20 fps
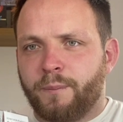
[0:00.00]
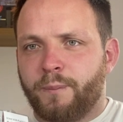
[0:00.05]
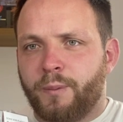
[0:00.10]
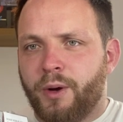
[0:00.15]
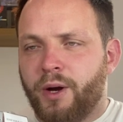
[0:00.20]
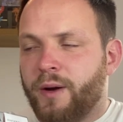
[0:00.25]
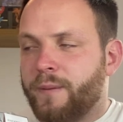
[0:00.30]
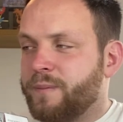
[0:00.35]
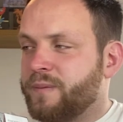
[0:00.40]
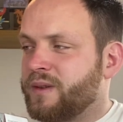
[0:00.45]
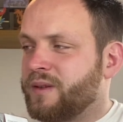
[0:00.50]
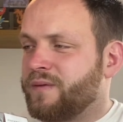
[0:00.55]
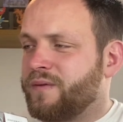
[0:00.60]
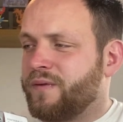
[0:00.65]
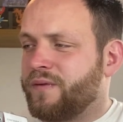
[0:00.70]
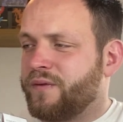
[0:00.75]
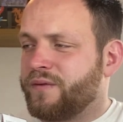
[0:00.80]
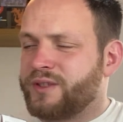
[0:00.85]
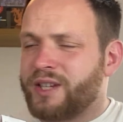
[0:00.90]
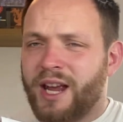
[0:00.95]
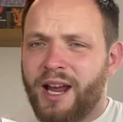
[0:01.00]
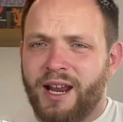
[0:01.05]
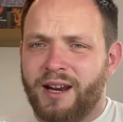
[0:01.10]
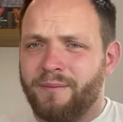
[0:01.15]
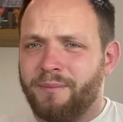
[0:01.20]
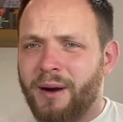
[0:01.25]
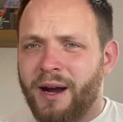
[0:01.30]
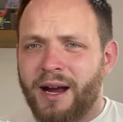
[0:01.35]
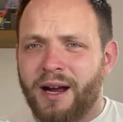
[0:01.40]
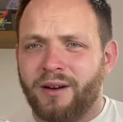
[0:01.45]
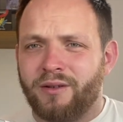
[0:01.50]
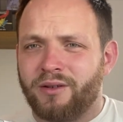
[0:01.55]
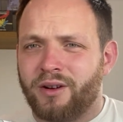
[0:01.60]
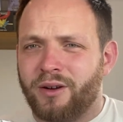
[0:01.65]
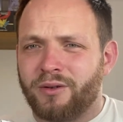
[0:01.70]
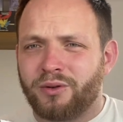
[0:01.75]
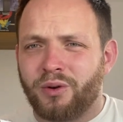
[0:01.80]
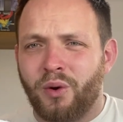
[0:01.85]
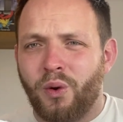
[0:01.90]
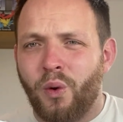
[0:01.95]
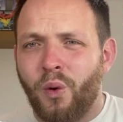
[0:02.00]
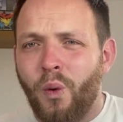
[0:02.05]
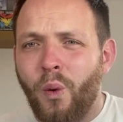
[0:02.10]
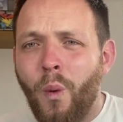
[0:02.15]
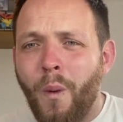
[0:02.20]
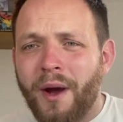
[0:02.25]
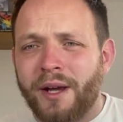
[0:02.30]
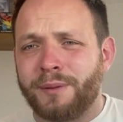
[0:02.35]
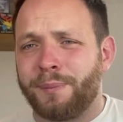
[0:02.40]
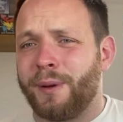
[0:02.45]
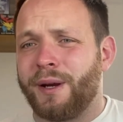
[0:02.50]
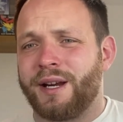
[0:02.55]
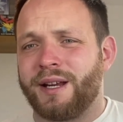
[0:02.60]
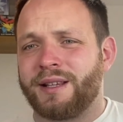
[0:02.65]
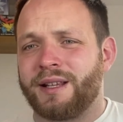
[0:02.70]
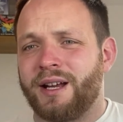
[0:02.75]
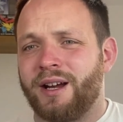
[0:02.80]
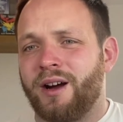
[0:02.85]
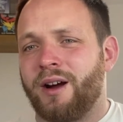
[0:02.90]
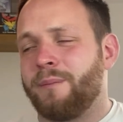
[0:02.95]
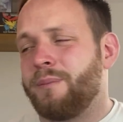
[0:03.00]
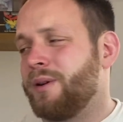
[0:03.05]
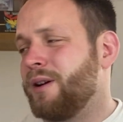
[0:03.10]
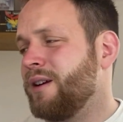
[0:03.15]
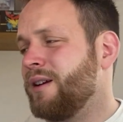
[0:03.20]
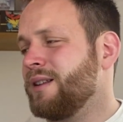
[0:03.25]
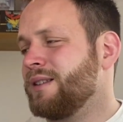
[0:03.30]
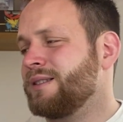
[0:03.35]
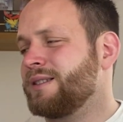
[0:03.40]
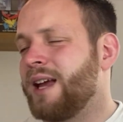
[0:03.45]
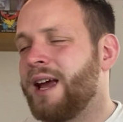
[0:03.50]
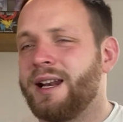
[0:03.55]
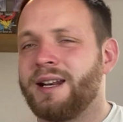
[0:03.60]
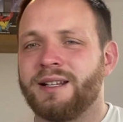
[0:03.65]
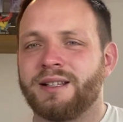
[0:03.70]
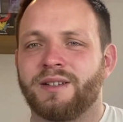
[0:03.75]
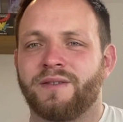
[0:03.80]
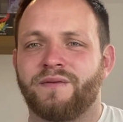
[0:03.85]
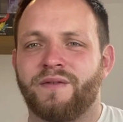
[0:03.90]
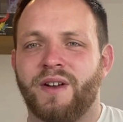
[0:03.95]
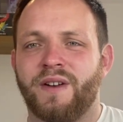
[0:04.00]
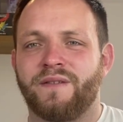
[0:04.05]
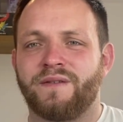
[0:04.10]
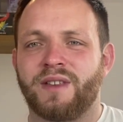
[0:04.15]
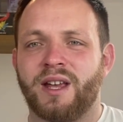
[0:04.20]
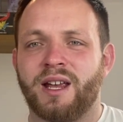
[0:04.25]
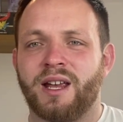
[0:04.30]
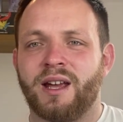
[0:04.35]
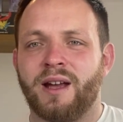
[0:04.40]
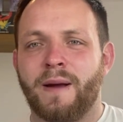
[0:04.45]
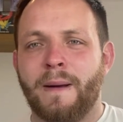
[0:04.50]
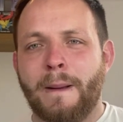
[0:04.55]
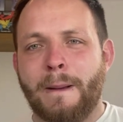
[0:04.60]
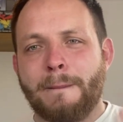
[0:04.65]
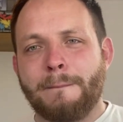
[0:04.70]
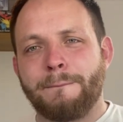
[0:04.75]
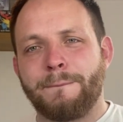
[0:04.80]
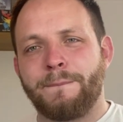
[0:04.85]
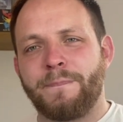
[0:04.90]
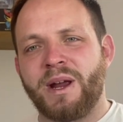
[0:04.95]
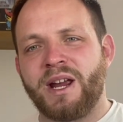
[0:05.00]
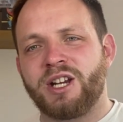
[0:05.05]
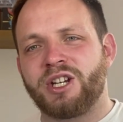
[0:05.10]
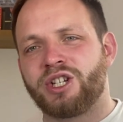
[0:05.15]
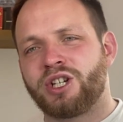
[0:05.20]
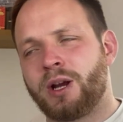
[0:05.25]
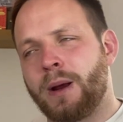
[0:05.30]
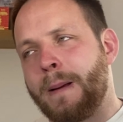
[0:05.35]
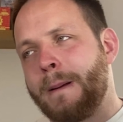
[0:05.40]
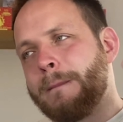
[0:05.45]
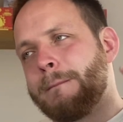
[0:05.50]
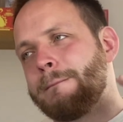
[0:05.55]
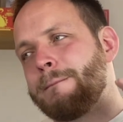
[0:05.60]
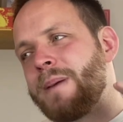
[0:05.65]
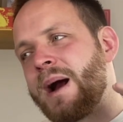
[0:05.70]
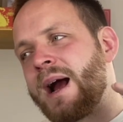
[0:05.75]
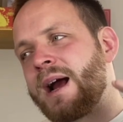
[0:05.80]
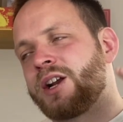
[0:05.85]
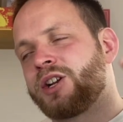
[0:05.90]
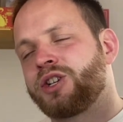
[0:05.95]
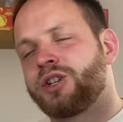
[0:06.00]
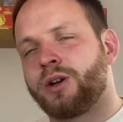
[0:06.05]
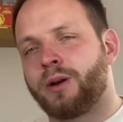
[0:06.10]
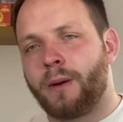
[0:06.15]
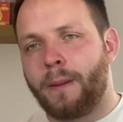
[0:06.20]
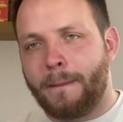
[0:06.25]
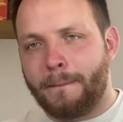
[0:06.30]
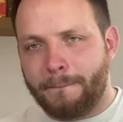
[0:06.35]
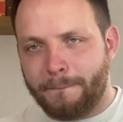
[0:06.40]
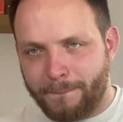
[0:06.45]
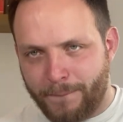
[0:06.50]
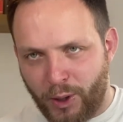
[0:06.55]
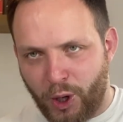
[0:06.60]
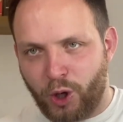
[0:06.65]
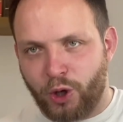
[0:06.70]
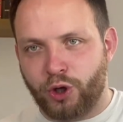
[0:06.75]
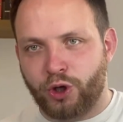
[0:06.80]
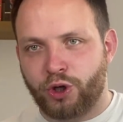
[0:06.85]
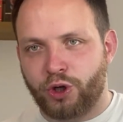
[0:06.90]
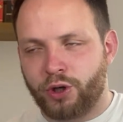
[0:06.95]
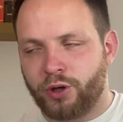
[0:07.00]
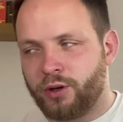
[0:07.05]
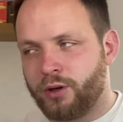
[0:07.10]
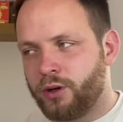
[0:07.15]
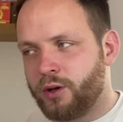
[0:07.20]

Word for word: But £10, I was always picking that up. 10 into 50, bish, bash, bosh.